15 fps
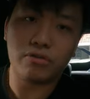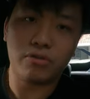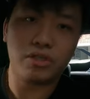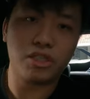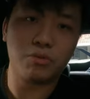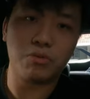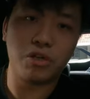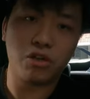
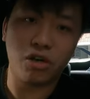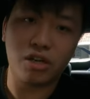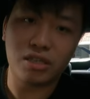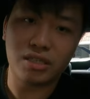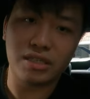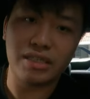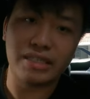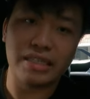just
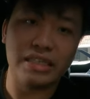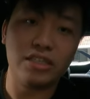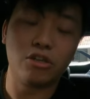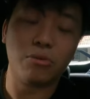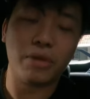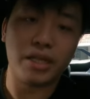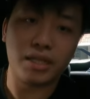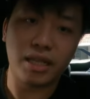because it's easier
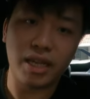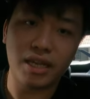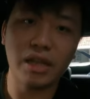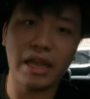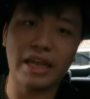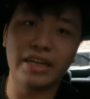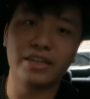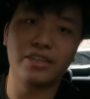to maintain,
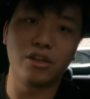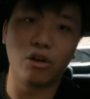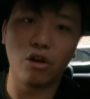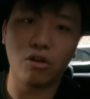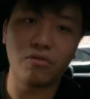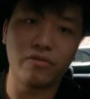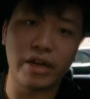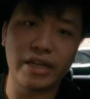and in the
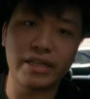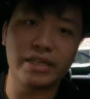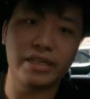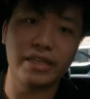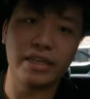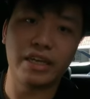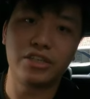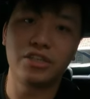long run
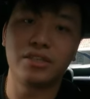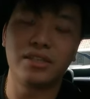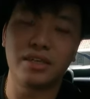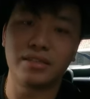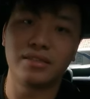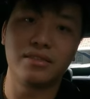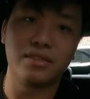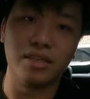it actually
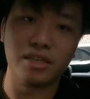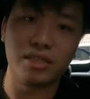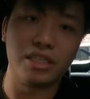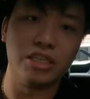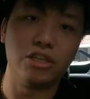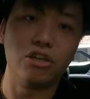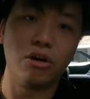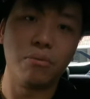doesn't dirty
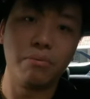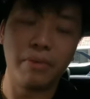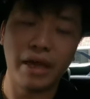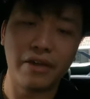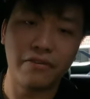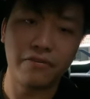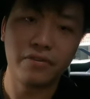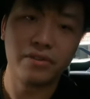your
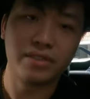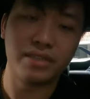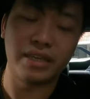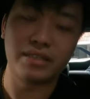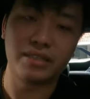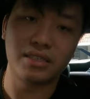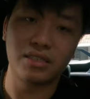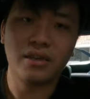MAF
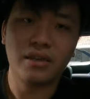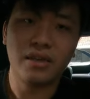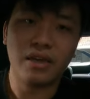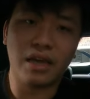sensor.